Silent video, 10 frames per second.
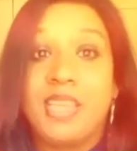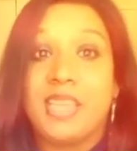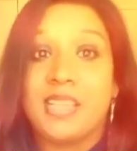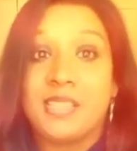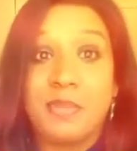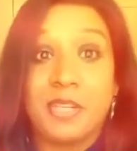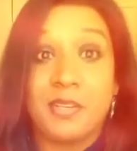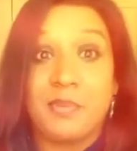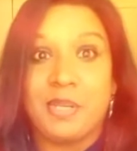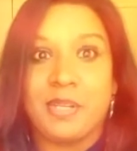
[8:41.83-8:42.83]
gets bigger
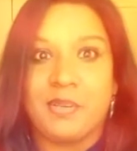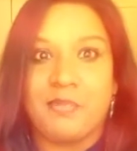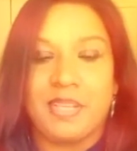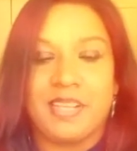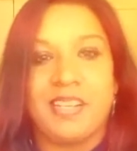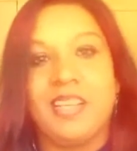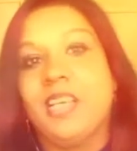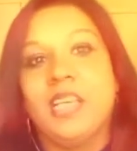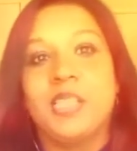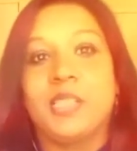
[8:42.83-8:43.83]
and bigger and bigger.
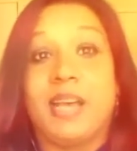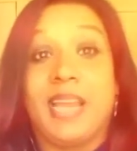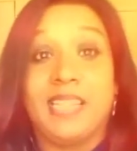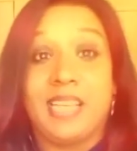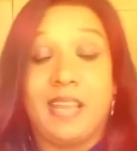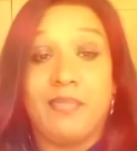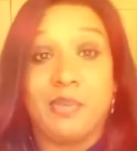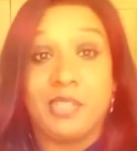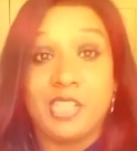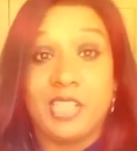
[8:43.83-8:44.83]
So I
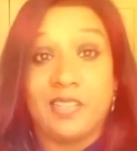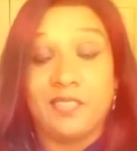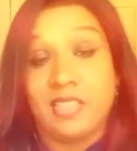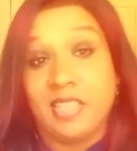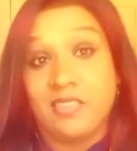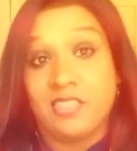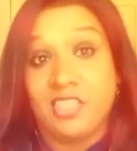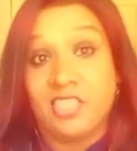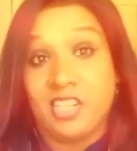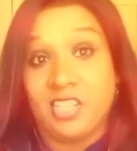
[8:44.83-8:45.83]
wrote a check for
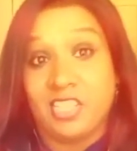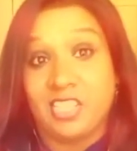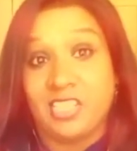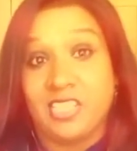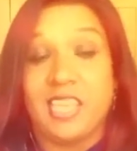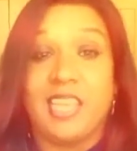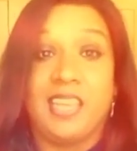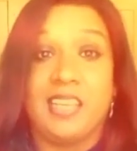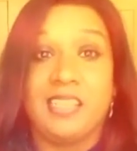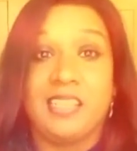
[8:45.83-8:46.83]
$1,000,
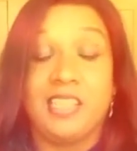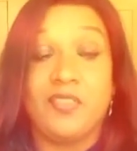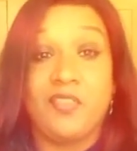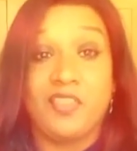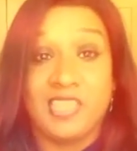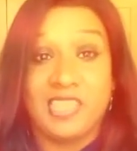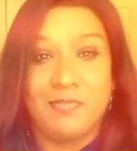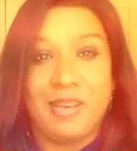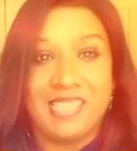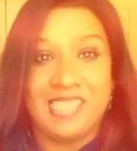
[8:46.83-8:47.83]
and
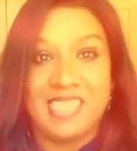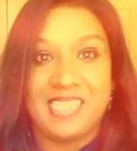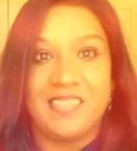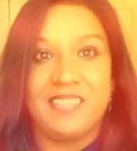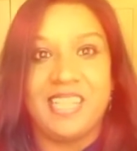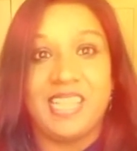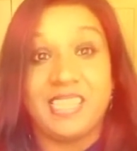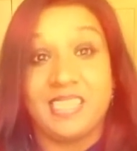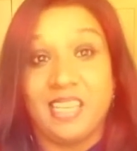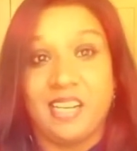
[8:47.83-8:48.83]
about 6-7
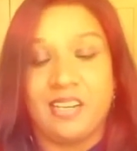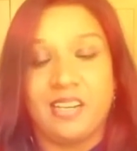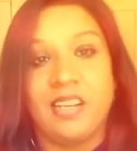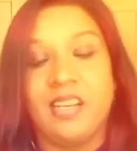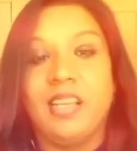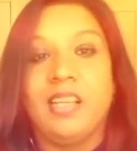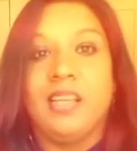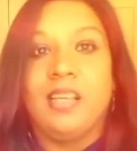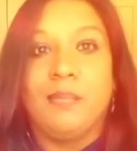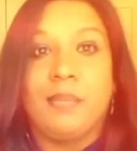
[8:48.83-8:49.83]
days later,
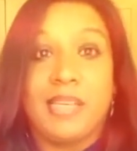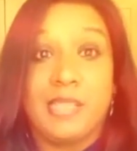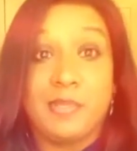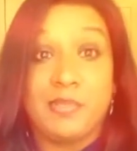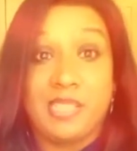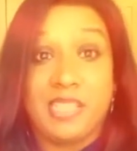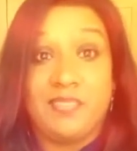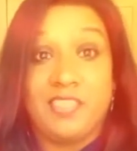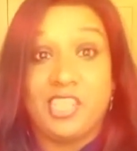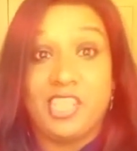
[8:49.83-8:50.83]
my husband
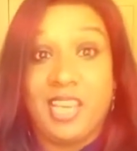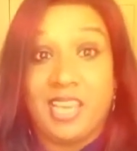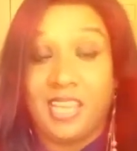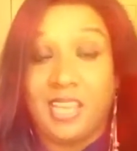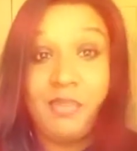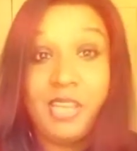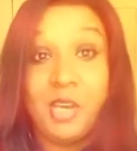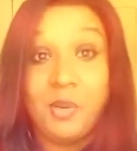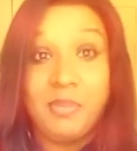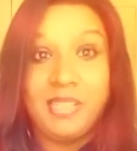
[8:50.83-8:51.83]
received a check, and we
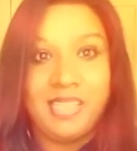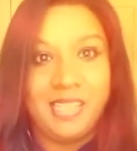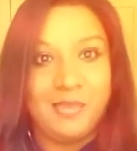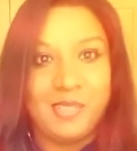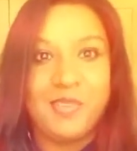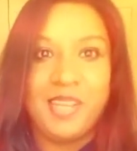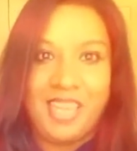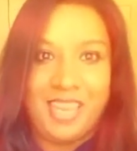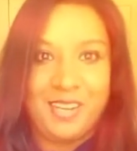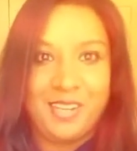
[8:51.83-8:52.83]
opened it. It was for
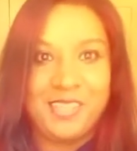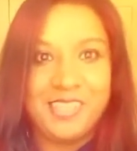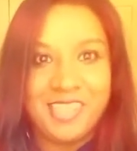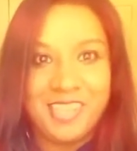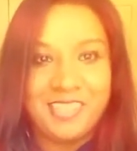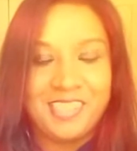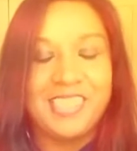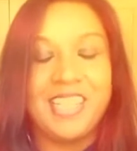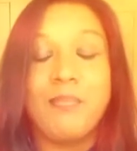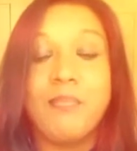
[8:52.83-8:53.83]
$800.
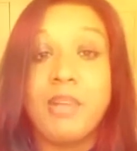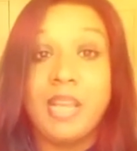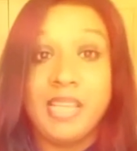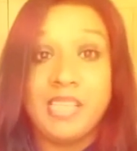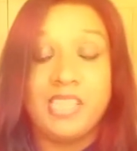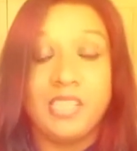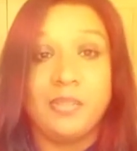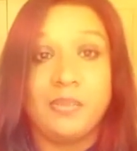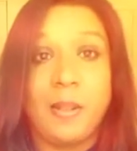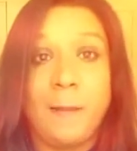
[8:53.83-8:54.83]
Now, mind
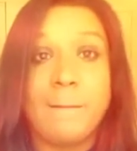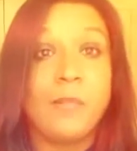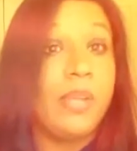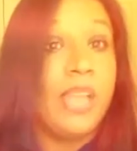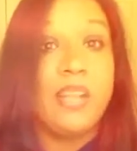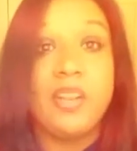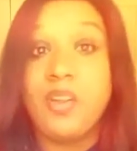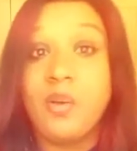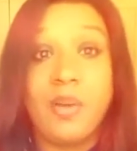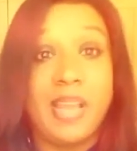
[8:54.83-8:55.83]
you, we had
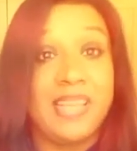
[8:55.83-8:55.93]
no